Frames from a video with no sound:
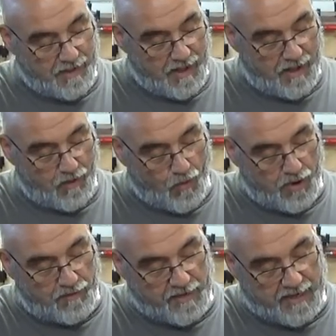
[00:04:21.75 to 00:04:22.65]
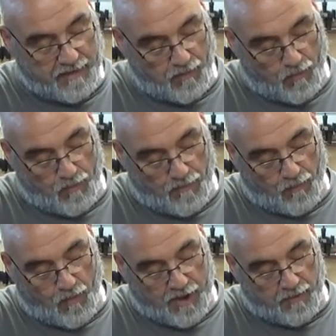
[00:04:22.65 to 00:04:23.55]
uh, ordering
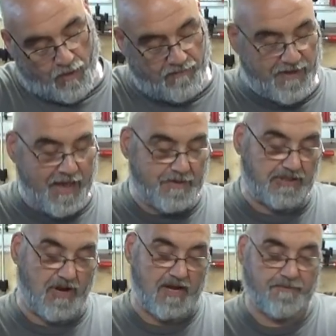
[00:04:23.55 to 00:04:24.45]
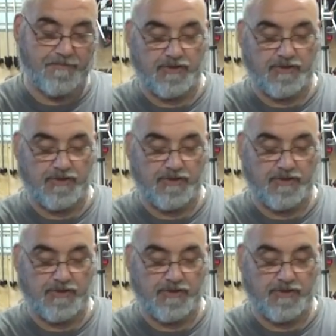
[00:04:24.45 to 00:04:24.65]
one off Amazon.